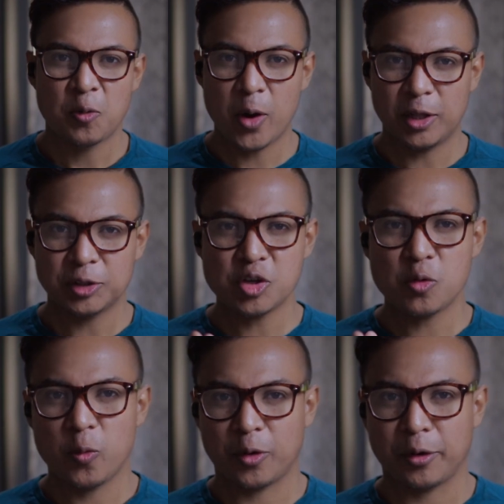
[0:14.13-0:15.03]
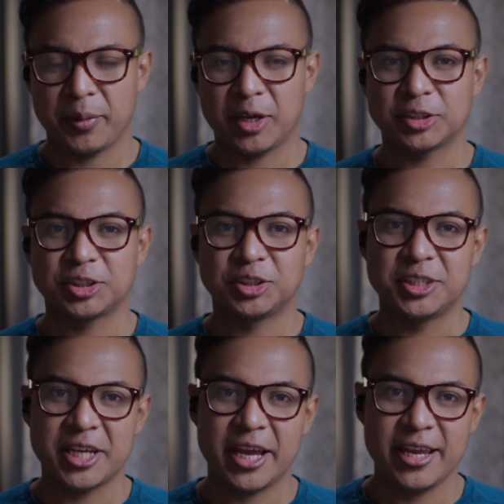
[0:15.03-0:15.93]
Well, don't worry, because
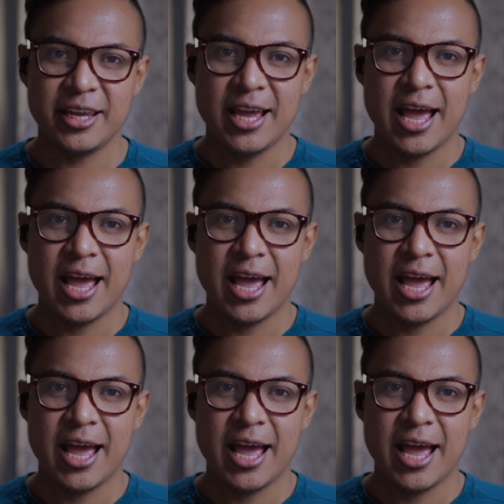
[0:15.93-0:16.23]
today